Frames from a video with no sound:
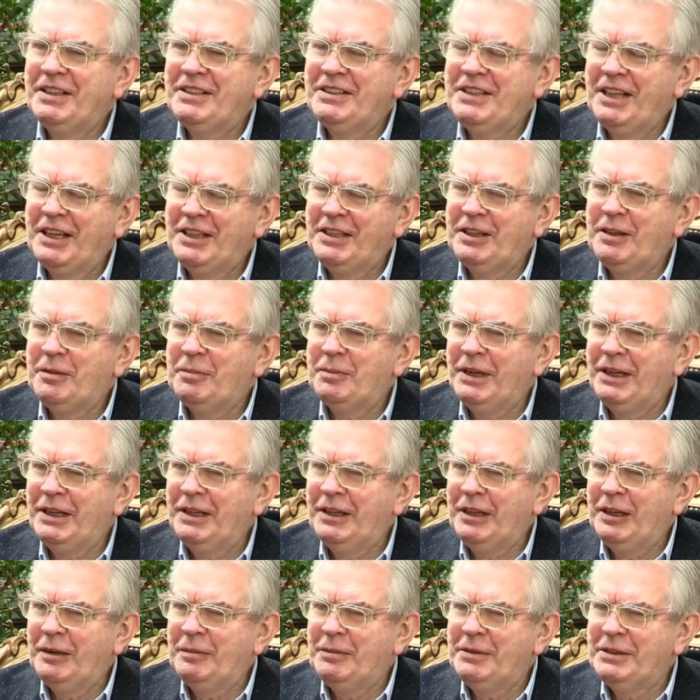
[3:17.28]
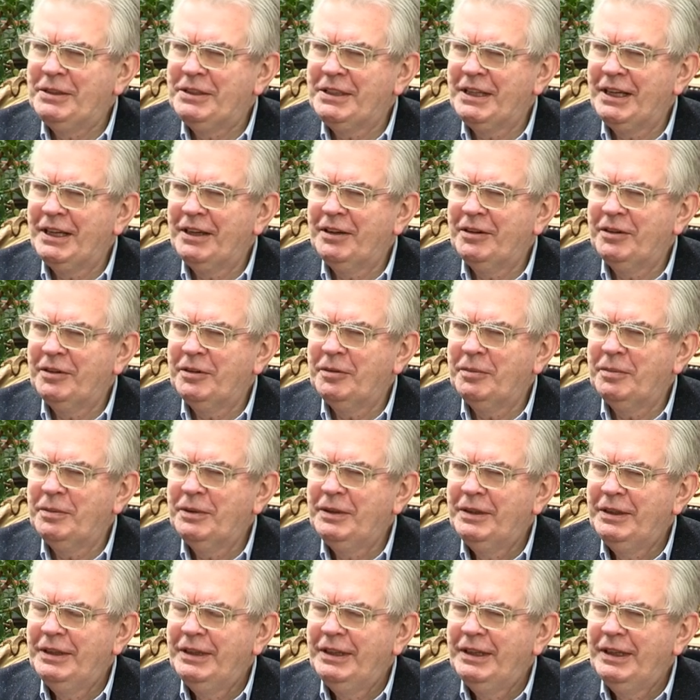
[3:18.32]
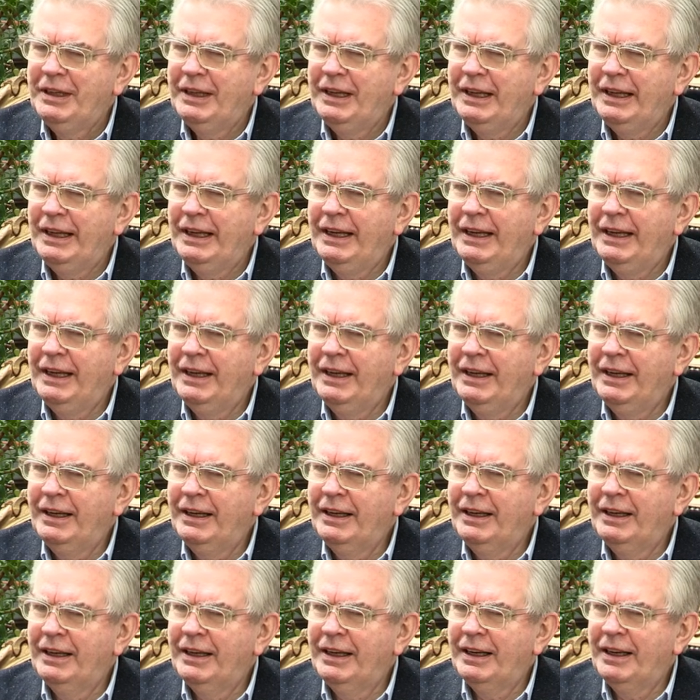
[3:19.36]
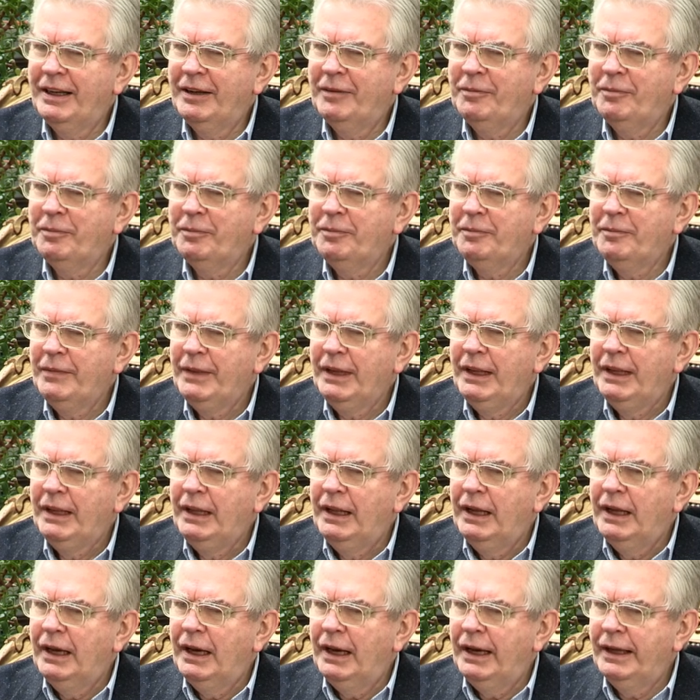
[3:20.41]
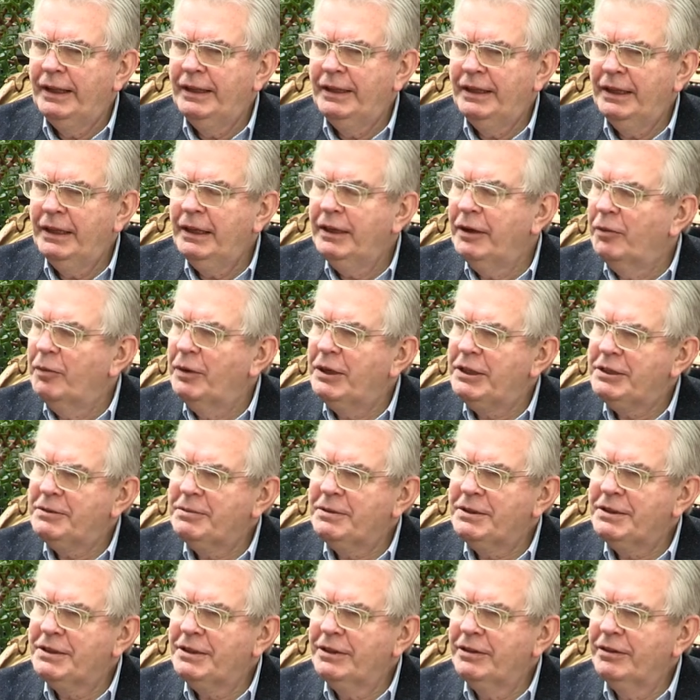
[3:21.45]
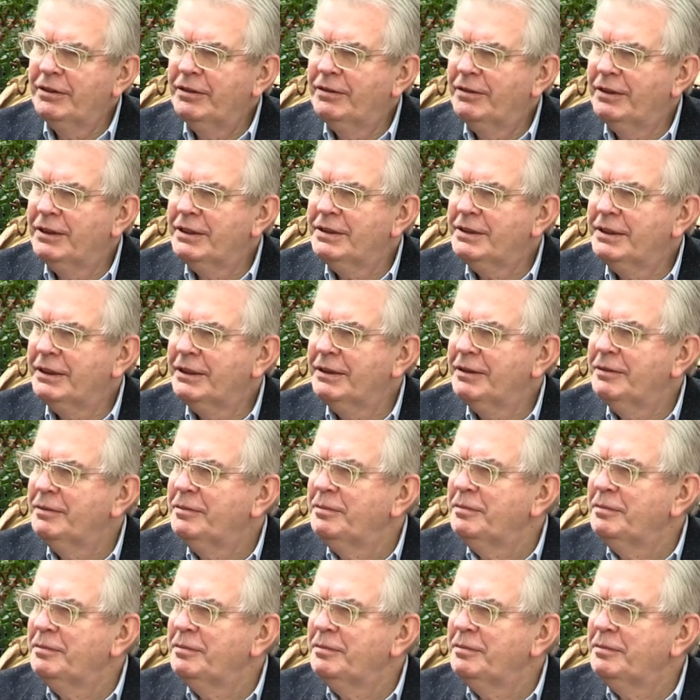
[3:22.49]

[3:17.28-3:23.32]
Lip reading: set up by the Urban Design Group in, I think, in Westminster University.